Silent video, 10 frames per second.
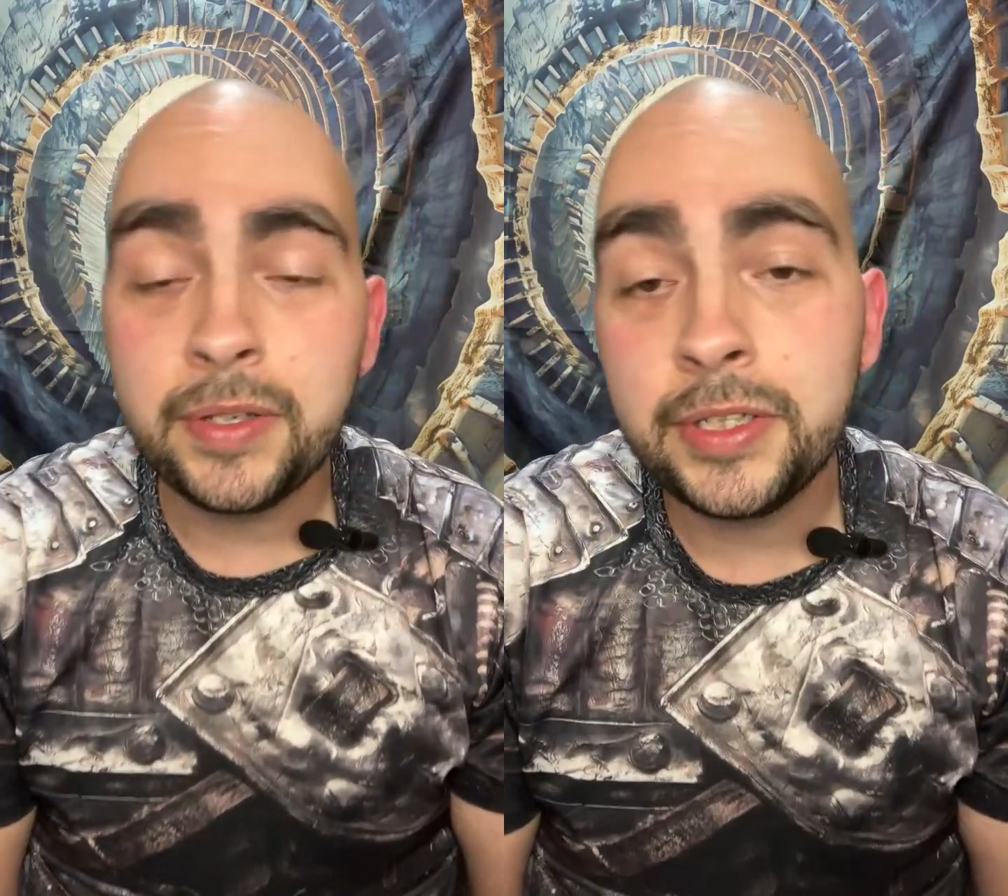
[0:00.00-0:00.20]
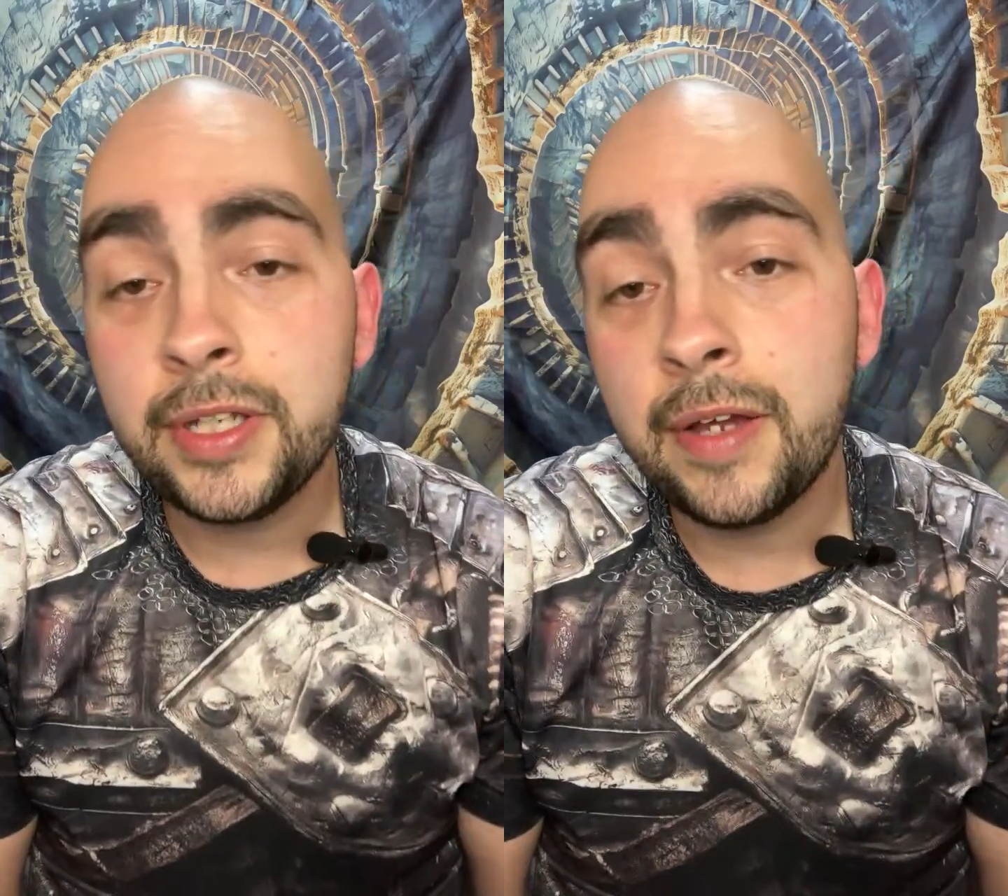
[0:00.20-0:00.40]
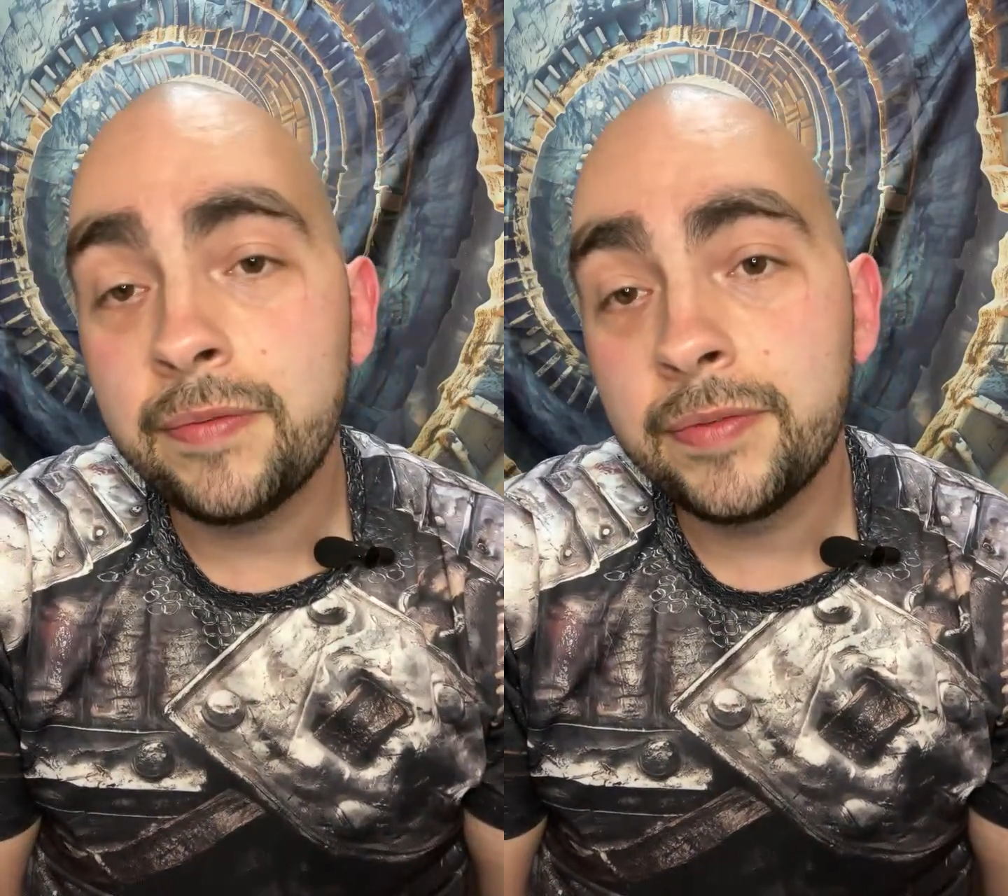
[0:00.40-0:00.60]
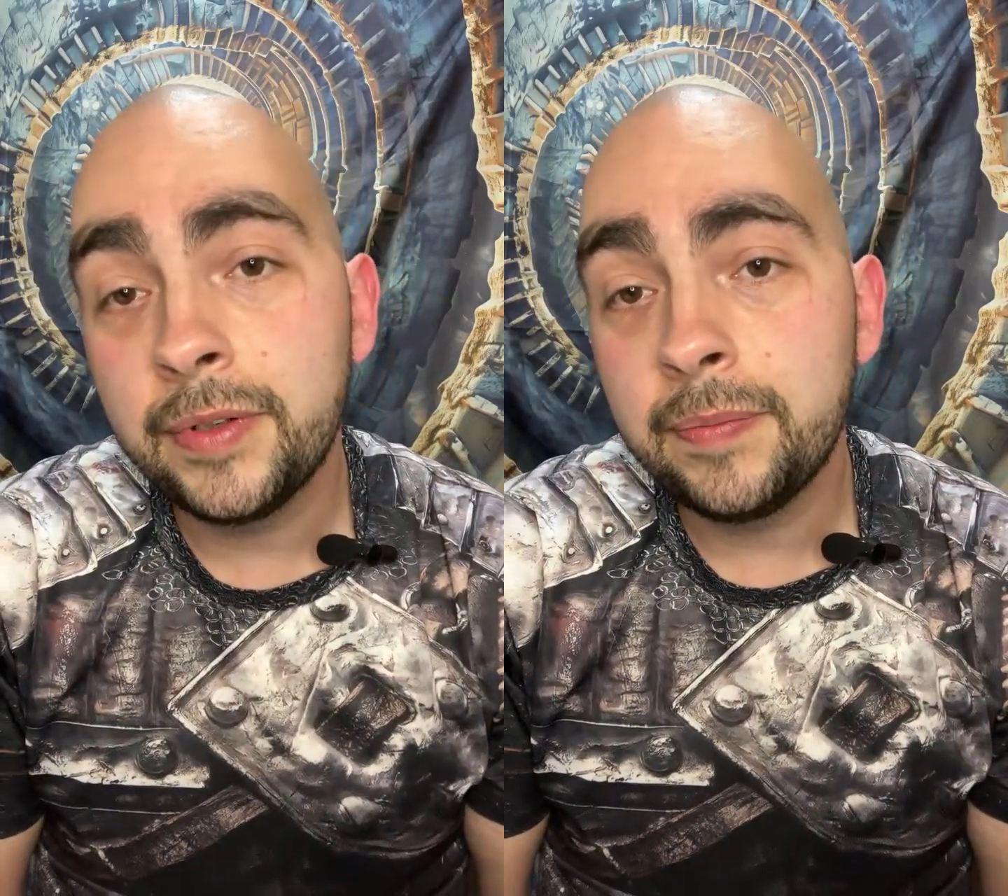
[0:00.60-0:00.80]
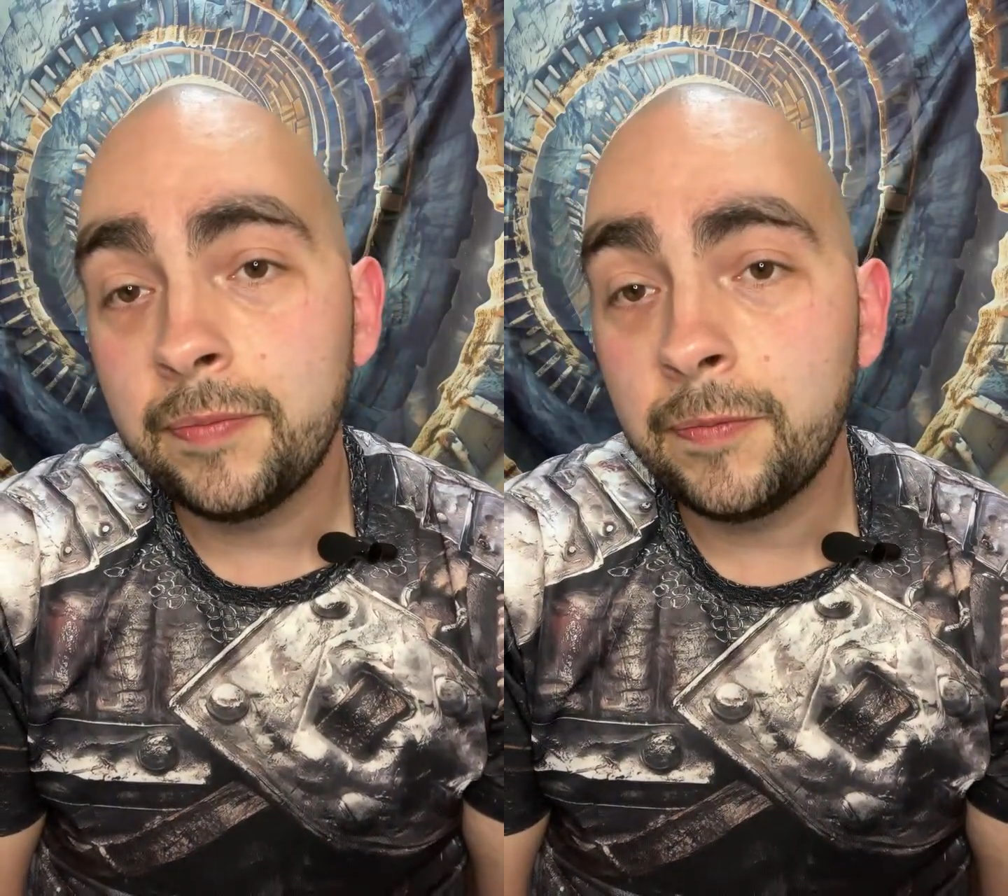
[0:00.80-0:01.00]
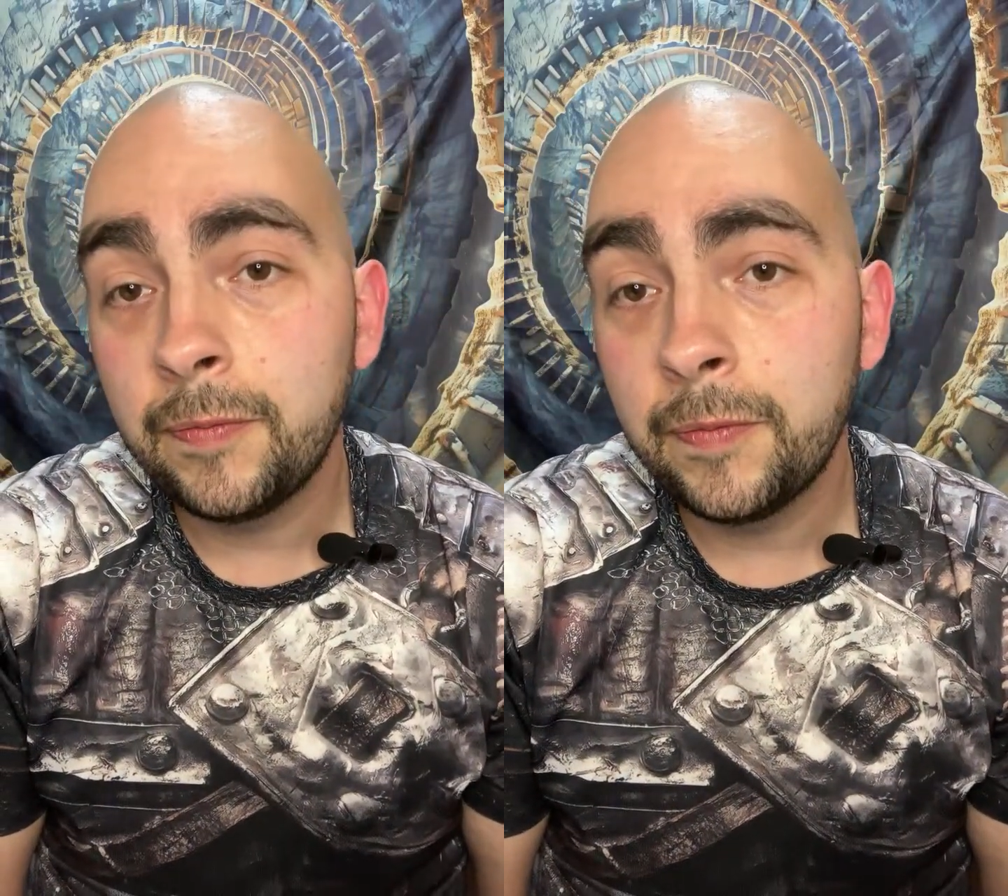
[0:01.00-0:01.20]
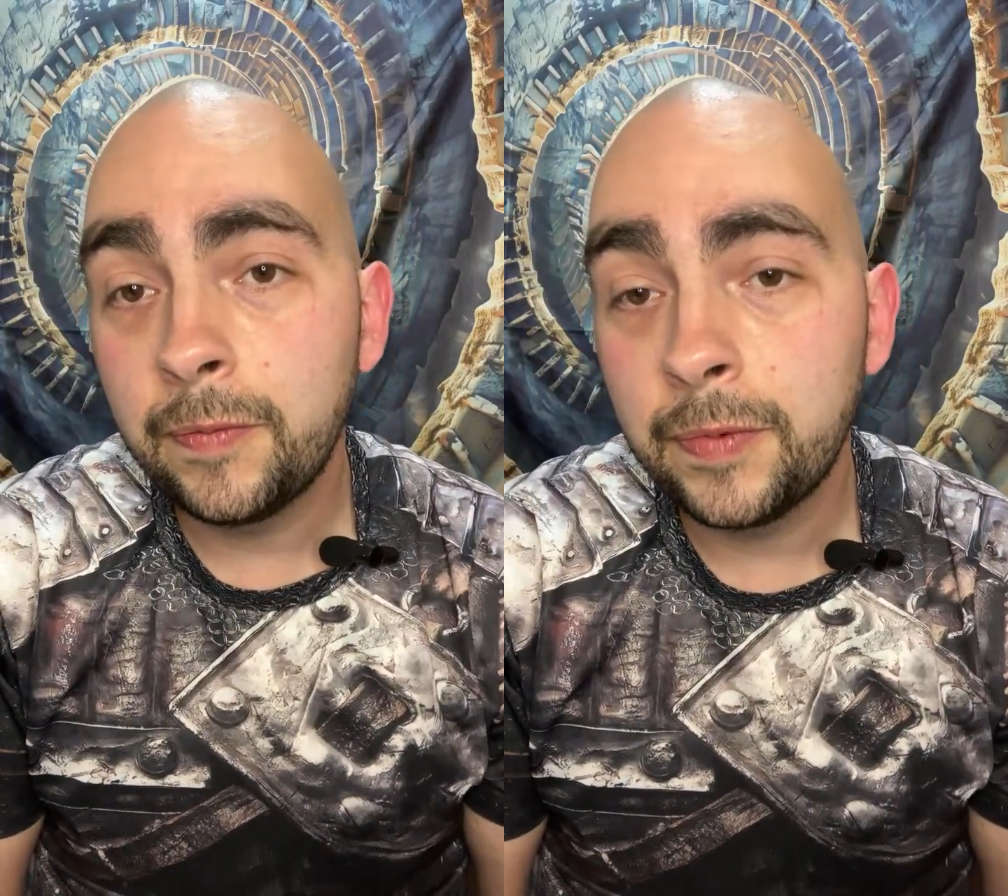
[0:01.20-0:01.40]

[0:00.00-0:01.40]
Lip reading: stuff from